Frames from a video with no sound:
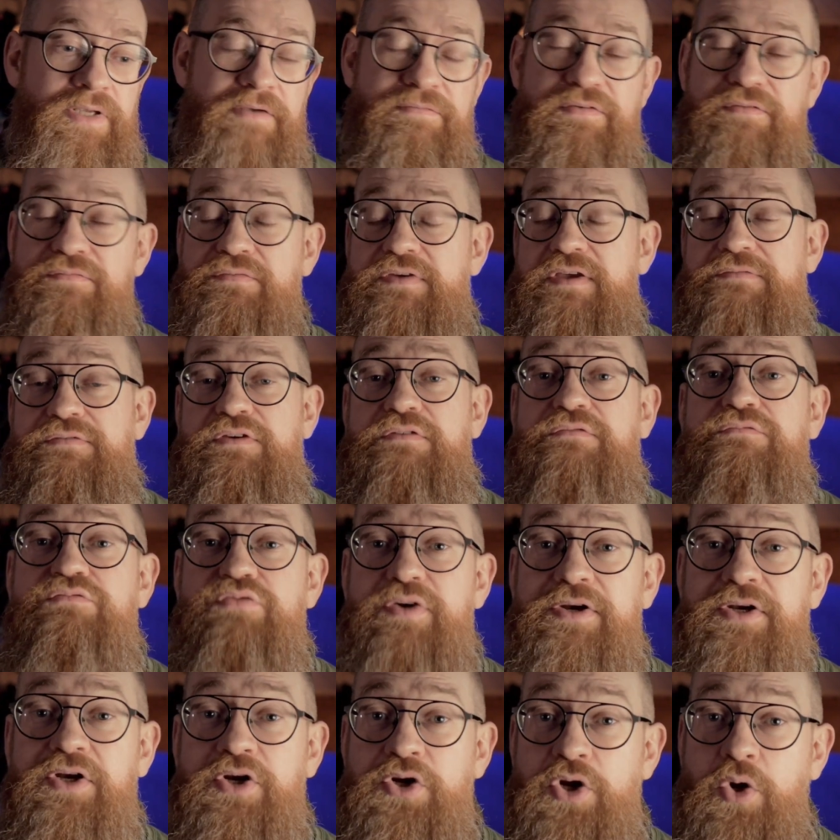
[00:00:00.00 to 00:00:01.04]
if you've
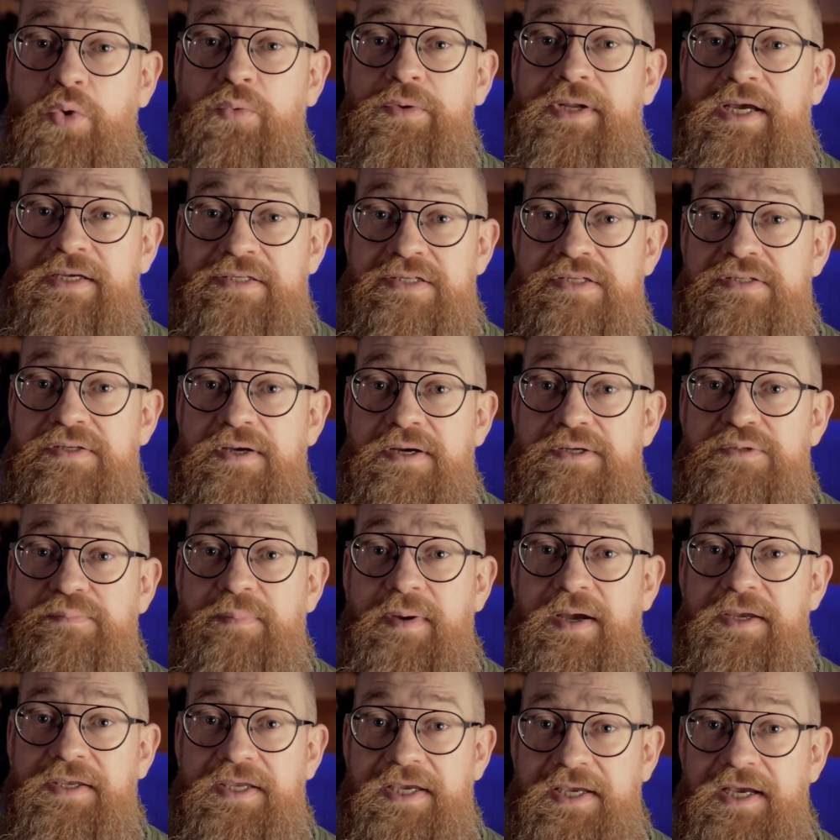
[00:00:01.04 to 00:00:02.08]
ridden an old exercise
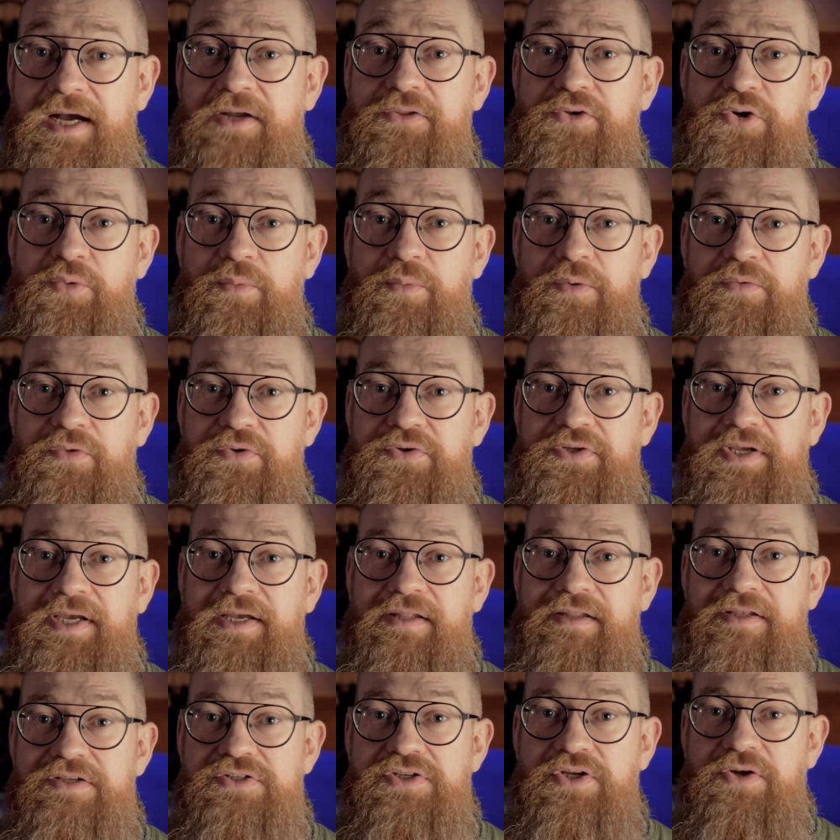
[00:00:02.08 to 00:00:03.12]
bike, you kind of know what the deal is.